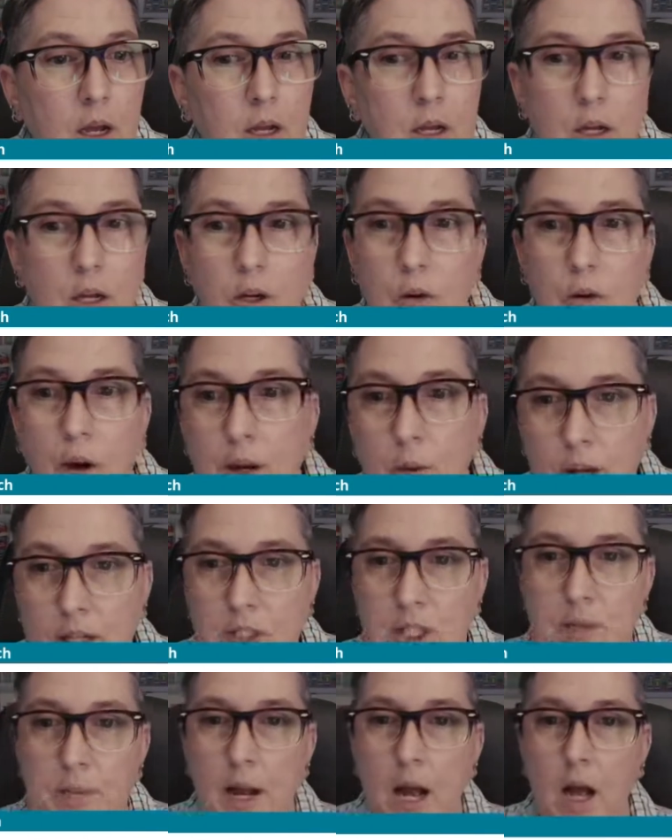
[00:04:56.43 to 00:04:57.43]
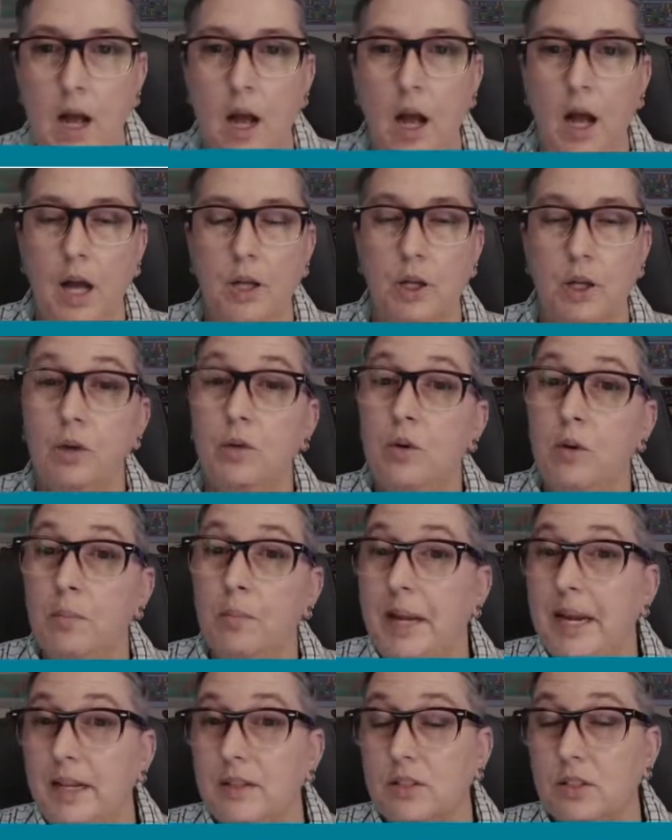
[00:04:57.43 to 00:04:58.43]
Great question about Google
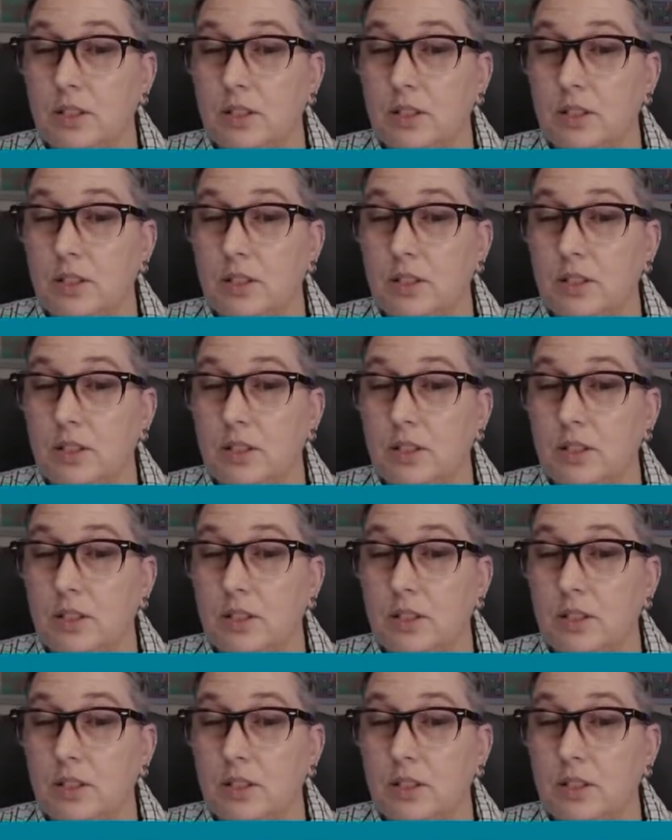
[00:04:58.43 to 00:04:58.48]
Meets.